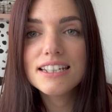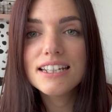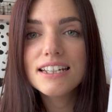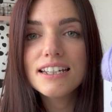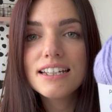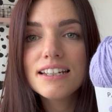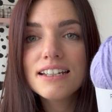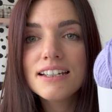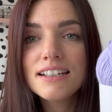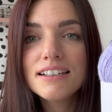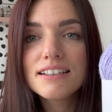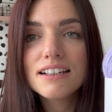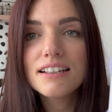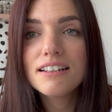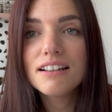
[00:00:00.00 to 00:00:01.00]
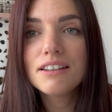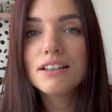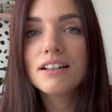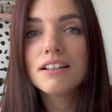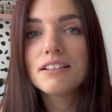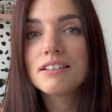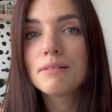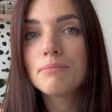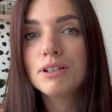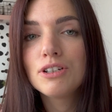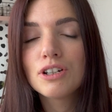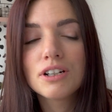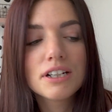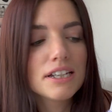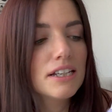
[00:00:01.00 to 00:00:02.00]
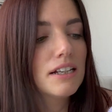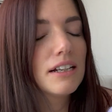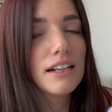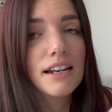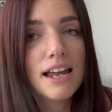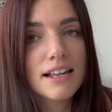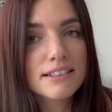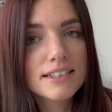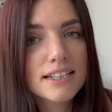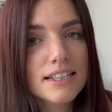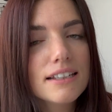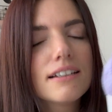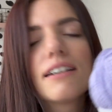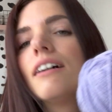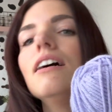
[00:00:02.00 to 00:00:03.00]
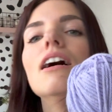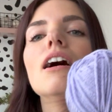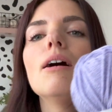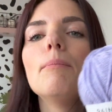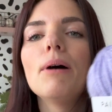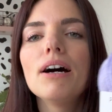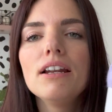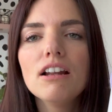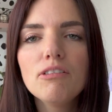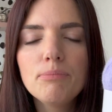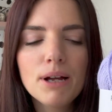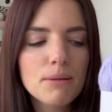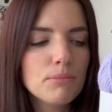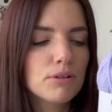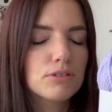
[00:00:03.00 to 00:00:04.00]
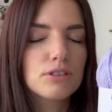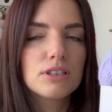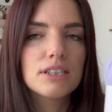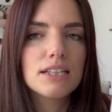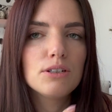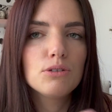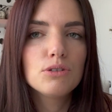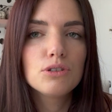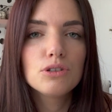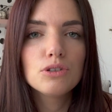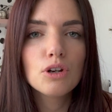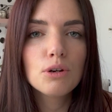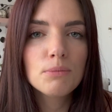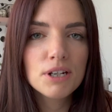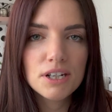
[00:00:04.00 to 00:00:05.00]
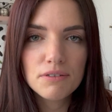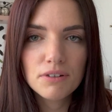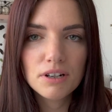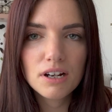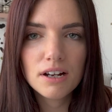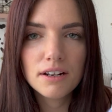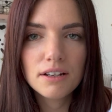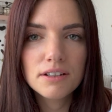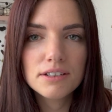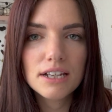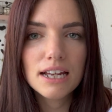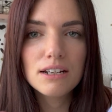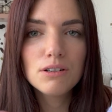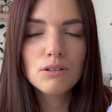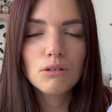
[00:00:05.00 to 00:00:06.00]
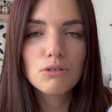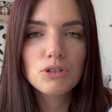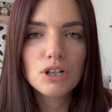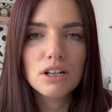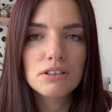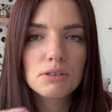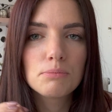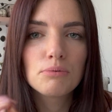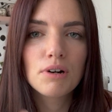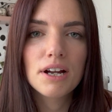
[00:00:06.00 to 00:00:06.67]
is another Simply Chunky classic, but I love Paintbox because they do so many different colours, and not just bright